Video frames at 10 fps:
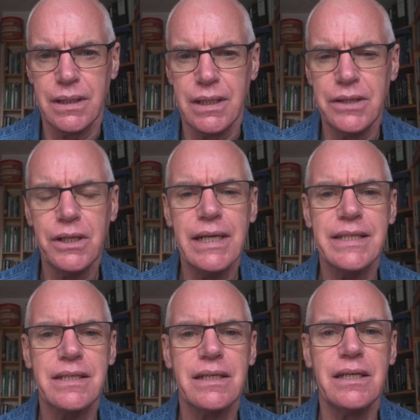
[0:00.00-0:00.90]
In the
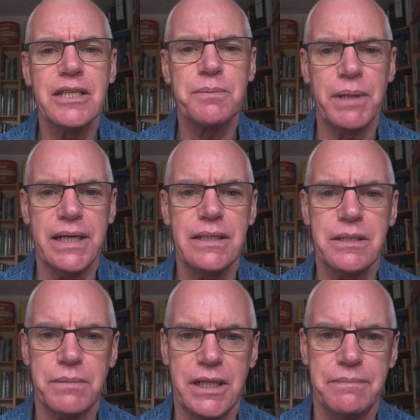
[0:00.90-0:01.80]
letter, he explained to
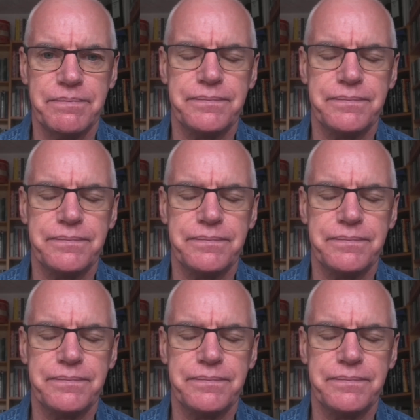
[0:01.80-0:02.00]
me